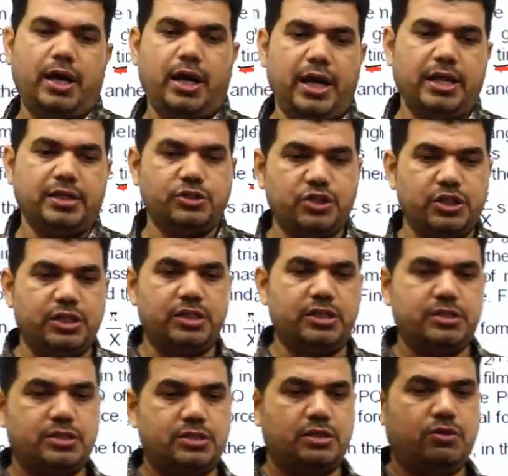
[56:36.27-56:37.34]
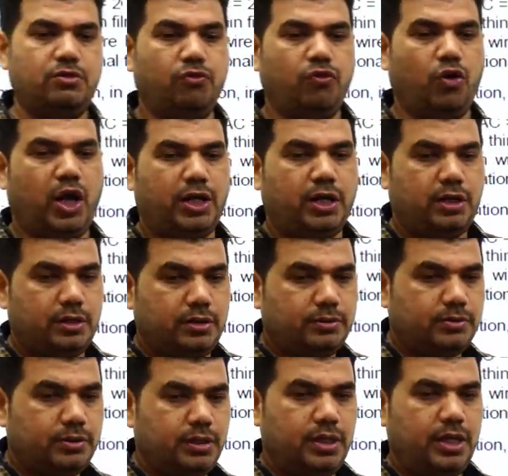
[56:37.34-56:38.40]
H is what?
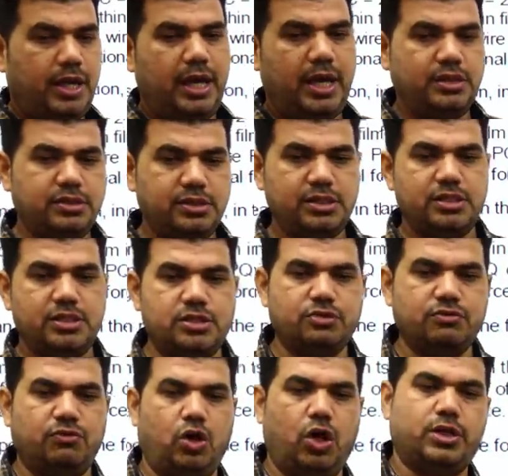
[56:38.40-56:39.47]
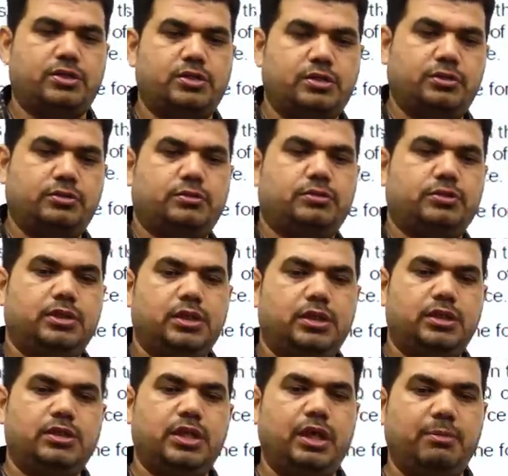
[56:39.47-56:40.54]
H is what?
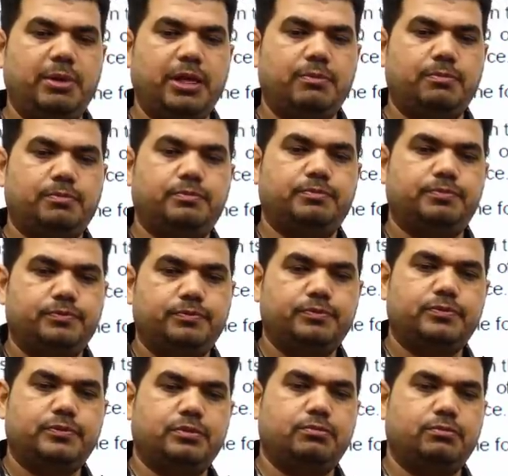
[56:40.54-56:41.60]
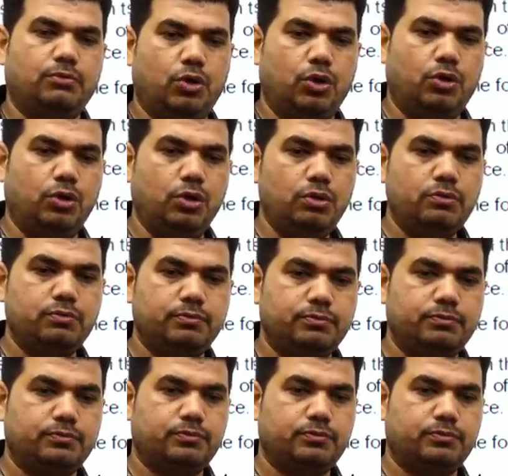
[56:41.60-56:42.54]
Tell me. Bolo.